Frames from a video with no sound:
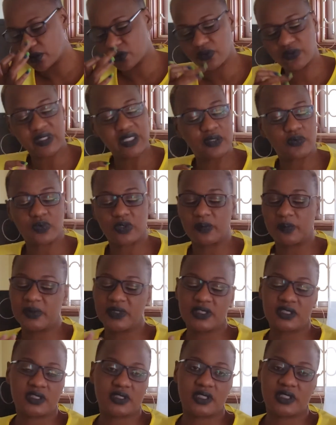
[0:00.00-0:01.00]
oh, that one,
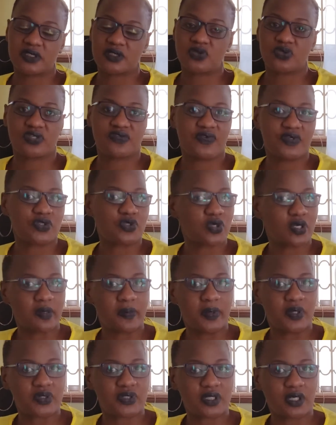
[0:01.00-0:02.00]
please, let's not even talk
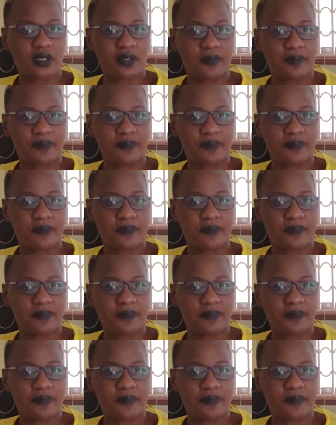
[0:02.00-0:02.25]
about her.